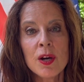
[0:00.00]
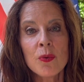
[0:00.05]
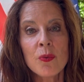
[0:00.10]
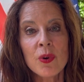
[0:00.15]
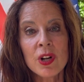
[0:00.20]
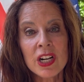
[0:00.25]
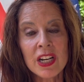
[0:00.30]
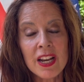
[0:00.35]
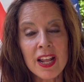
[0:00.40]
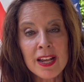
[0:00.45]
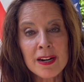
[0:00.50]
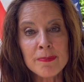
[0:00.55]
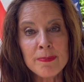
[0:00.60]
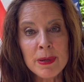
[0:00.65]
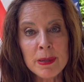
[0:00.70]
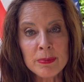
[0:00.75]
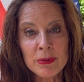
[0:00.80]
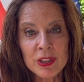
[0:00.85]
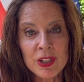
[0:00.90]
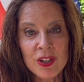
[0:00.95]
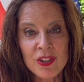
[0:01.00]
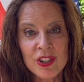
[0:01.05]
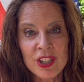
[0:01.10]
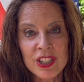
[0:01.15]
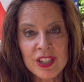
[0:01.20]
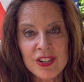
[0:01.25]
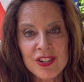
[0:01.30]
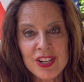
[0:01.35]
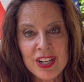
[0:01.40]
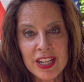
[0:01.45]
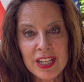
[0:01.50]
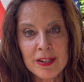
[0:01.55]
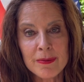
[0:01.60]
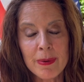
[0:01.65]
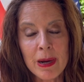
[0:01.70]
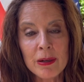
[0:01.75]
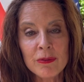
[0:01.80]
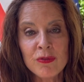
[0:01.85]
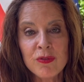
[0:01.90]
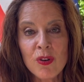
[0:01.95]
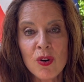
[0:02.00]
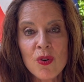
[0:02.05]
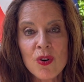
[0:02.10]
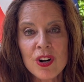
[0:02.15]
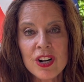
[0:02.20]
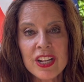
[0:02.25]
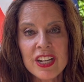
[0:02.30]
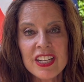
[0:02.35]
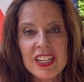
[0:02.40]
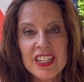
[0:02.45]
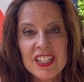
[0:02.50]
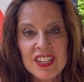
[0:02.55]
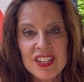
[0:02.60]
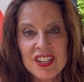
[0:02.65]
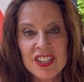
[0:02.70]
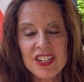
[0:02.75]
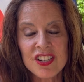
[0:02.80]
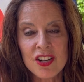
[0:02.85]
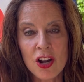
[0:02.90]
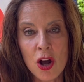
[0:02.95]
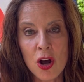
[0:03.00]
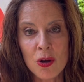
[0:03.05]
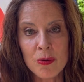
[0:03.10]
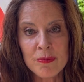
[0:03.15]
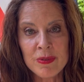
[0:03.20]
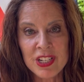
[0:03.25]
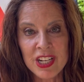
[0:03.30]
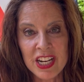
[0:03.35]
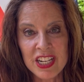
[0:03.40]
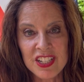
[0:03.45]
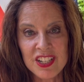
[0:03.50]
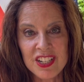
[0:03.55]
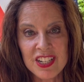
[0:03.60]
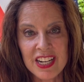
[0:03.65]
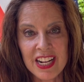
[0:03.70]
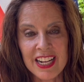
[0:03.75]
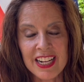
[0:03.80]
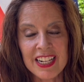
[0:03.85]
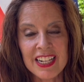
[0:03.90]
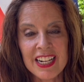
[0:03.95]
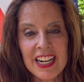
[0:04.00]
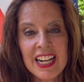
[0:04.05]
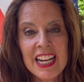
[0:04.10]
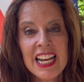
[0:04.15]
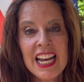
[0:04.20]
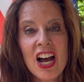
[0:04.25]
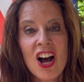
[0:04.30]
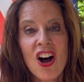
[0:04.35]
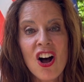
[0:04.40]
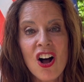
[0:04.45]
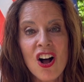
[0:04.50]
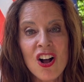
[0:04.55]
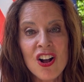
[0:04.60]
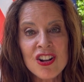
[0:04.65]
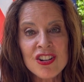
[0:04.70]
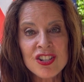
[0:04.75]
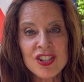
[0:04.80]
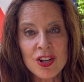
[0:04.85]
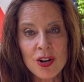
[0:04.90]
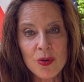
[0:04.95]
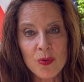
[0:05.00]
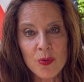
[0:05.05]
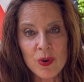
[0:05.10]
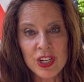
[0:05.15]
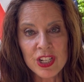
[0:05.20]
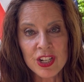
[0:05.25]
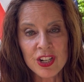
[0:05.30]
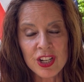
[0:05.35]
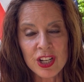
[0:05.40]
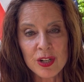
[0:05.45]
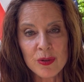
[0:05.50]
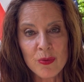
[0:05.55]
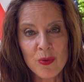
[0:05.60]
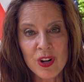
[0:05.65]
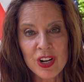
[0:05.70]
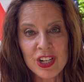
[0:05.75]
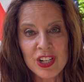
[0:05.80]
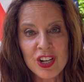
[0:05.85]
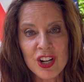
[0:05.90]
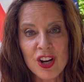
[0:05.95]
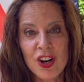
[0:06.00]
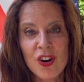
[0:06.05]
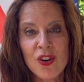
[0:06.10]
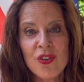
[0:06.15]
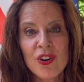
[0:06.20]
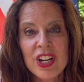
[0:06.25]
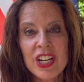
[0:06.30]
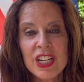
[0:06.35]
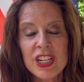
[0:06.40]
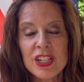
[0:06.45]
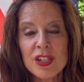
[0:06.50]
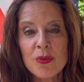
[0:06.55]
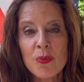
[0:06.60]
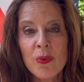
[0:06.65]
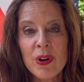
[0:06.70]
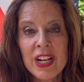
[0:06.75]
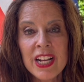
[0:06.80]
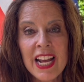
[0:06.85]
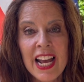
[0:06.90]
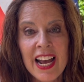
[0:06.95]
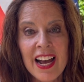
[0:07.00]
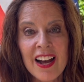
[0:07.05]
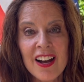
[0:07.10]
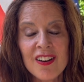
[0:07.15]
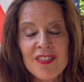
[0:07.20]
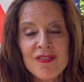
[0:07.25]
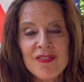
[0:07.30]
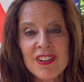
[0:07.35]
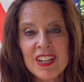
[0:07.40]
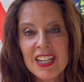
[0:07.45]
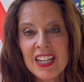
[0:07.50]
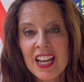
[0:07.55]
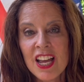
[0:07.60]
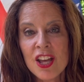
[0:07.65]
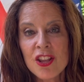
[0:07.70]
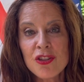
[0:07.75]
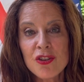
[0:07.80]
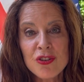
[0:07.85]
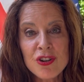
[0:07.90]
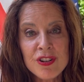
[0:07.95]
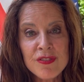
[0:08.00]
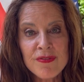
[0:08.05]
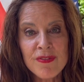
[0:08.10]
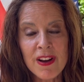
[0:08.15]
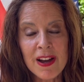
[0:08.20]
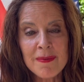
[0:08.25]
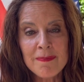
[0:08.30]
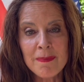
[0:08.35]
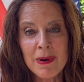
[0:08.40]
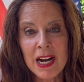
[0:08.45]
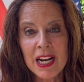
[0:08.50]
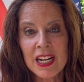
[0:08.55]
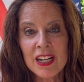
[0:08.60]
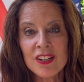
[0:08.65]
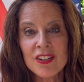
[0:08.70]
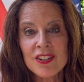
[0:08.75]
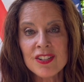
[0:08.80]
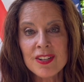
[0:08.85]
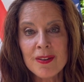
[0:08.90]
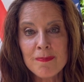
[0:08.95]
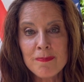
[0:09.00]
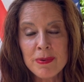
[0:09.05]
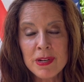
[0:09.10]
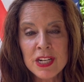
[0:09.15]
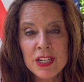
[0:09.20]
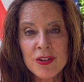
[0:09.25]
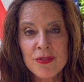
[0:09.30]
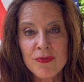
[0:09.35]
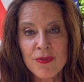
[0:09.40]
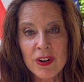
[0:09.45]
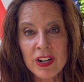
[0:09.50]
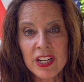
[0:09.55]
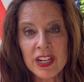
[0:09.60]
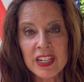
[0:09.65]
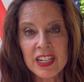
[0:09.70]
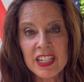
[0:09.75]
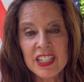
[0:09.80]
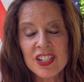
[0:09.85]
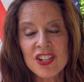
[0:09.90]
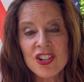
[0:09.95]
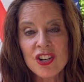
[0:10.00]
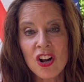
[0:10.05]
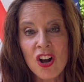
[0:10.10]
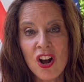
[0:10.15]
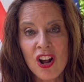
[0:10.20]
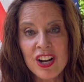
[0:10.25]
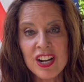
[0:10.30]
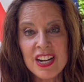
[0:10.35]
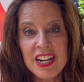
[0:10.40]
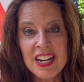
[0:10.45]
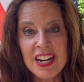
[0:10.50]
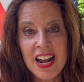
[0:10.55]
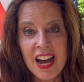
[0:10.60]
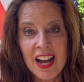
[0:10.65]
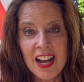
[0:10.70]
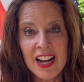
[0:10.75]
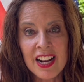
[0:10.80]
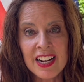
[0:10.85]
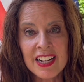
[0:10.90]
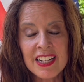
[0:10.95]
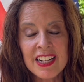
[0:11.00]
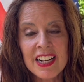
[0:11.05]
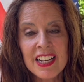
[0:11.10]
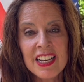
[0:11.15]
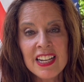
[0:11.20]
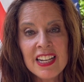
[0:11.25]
What a lot of people don't understand about Florida is it's a homestead state. Also, what you're going to want to know is we have 35 miles of beach frontage on